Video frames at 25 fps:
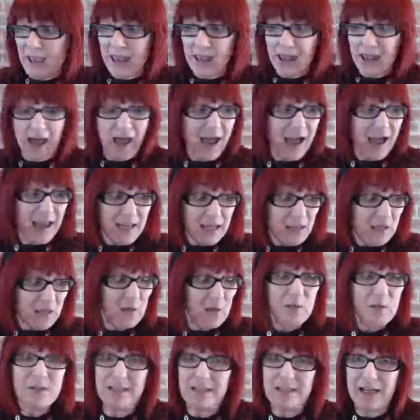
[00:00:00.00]
I
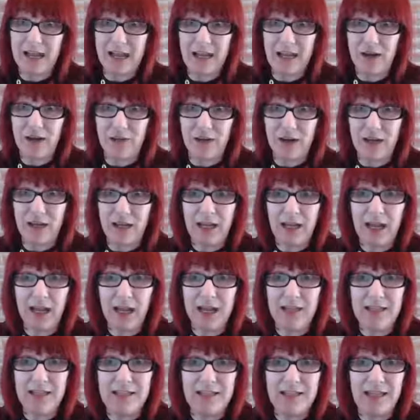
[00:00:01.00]
use a diary,
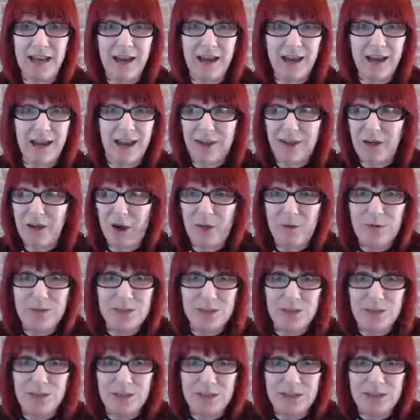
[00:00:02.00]
and I haven't
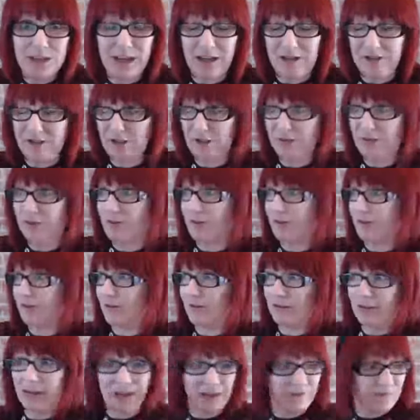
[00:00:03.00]

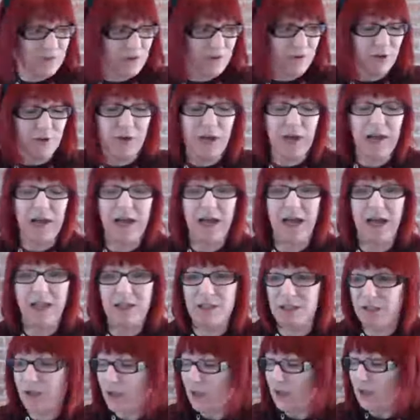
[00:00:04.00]
even got it at hand,
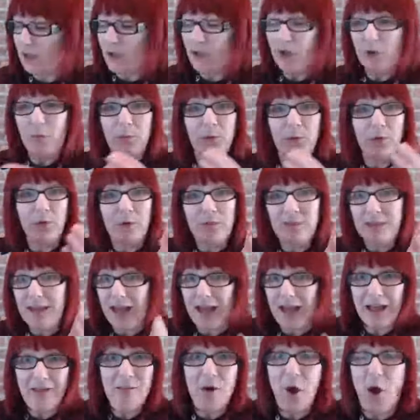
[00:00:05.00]
but
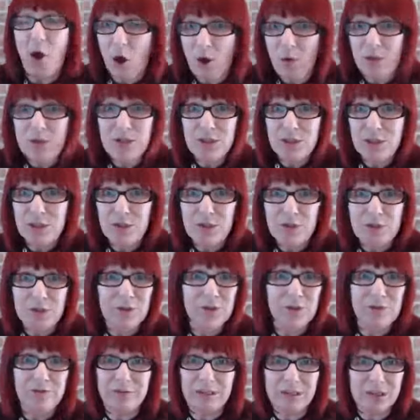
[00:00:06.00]
I've always used an
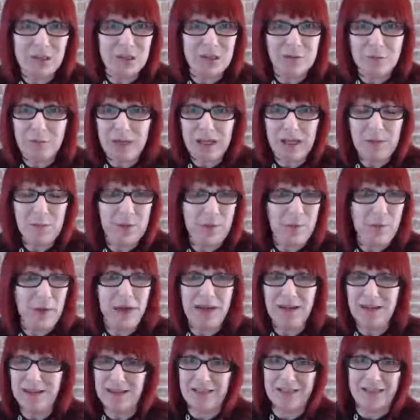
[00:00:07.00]
old-fashioned paper,
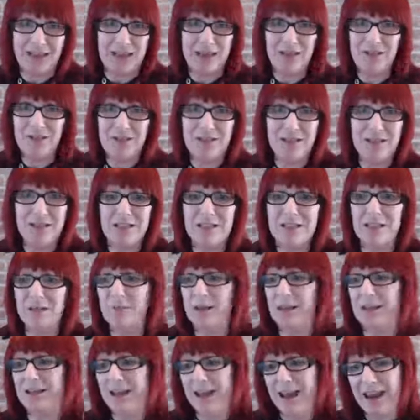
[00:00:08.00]
pen and diary system,
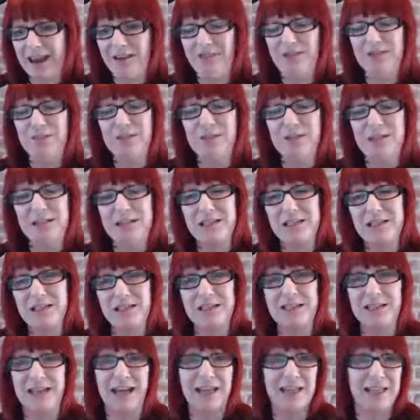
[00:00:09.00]
and every single
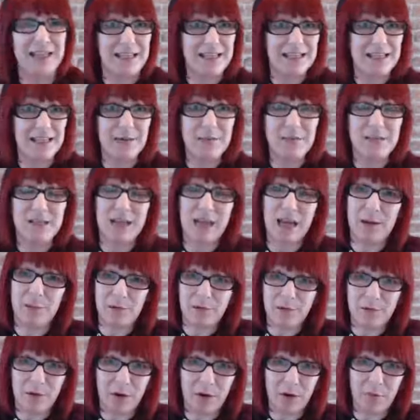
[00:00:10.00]
night, the same time
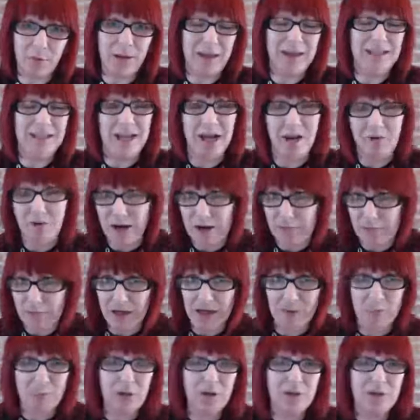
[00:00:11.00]
before bed, I write my
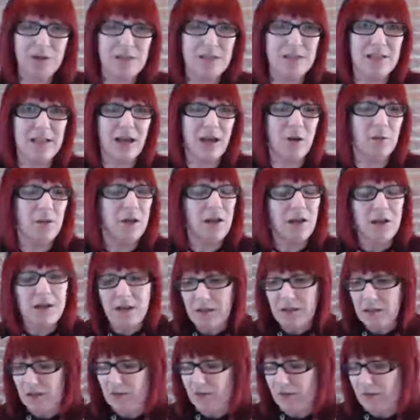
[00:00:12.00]
points down.
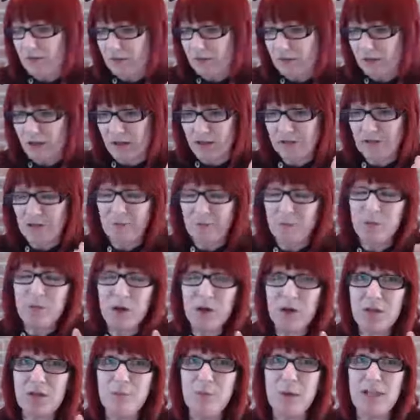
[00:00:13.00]
I'm not
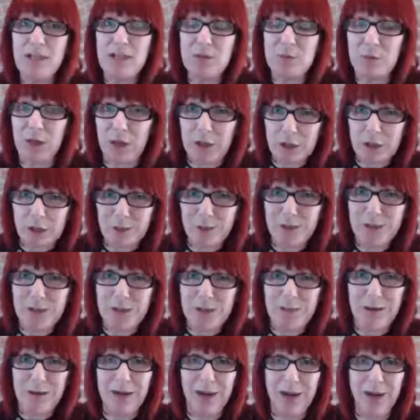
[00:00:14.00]
as bad as what I used to
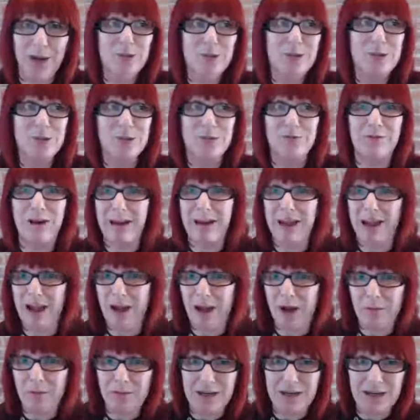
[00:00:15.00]
be. I used to write how
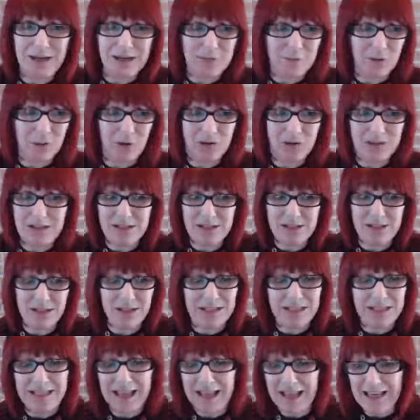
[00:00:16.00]
many points
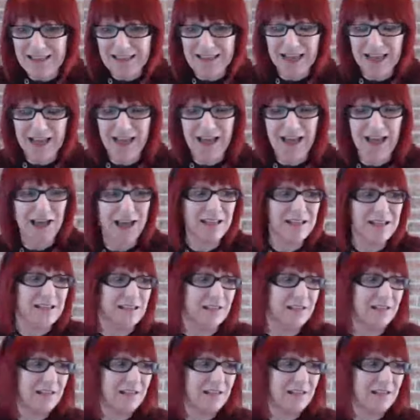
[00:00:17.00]
certain legs I had and